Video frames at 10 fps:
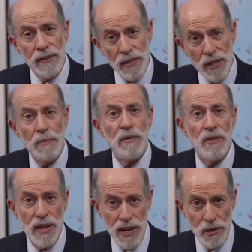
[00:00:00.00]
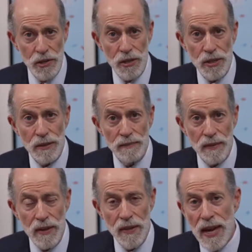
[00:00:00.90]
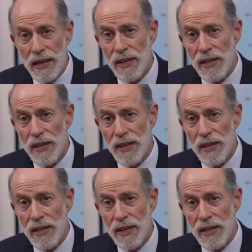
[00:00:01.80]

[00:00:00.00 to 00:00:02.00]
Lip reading: some of the dangers, and that